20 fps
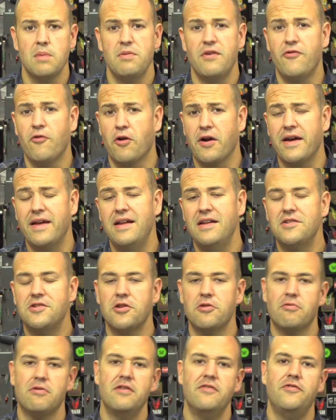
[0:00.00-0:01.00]
Before I get into
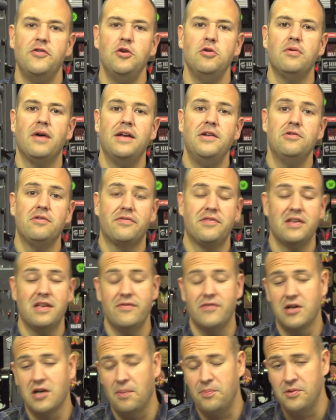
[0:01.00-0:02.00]
the review, I do have to
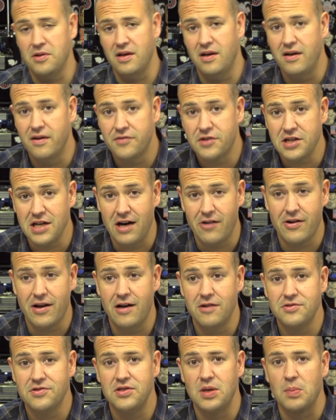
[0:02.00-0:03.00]
give a couple of shout outs.